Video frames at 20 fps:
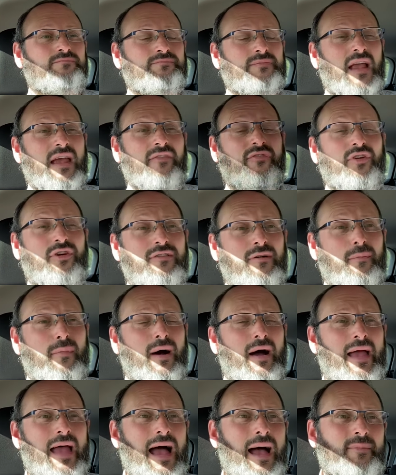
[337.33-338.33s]
If you're
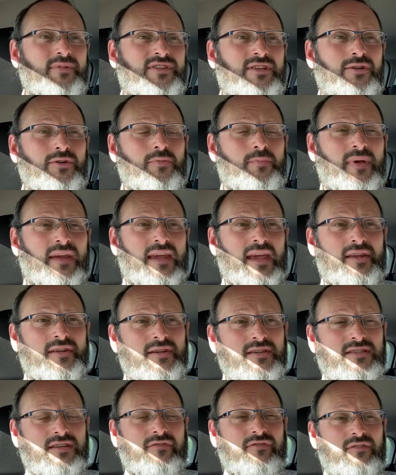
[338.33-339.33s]
my absolute
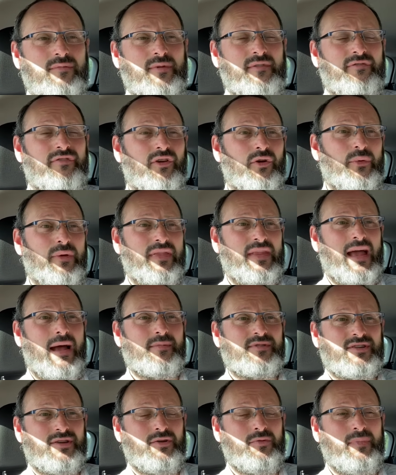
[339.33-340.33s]
beginners, if you've been following the
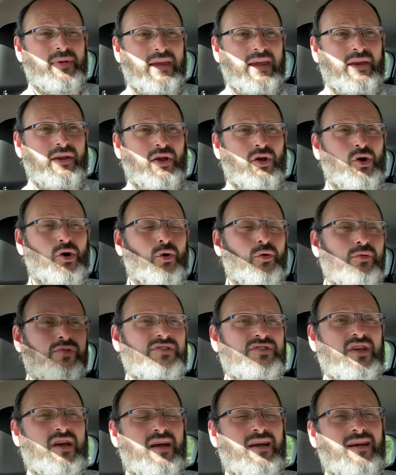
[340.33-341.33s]
absolute beginner
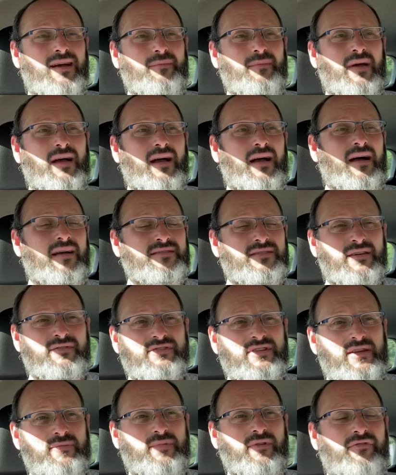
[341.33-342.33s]
course, as I've
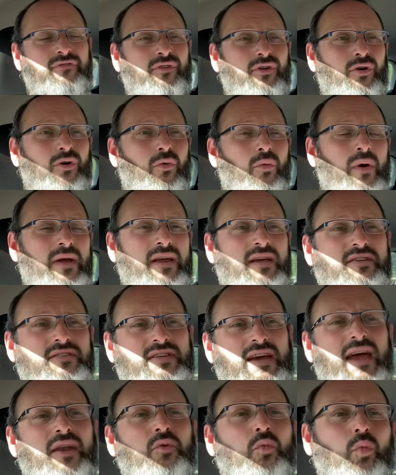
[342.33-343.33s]
said before, week
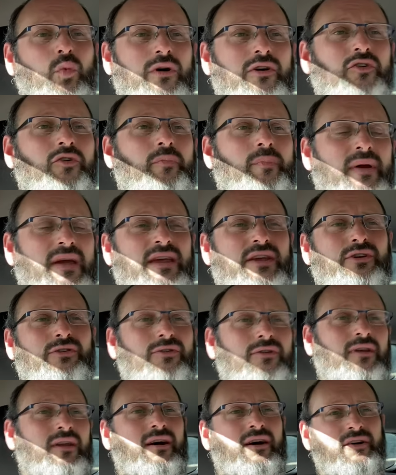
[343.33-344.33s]
10 will be
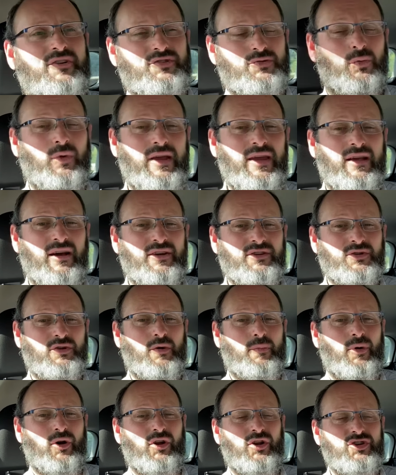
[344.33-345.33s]
your last week. I do
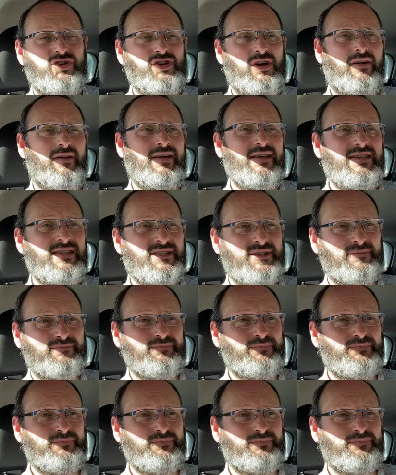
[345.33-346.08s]
apologise.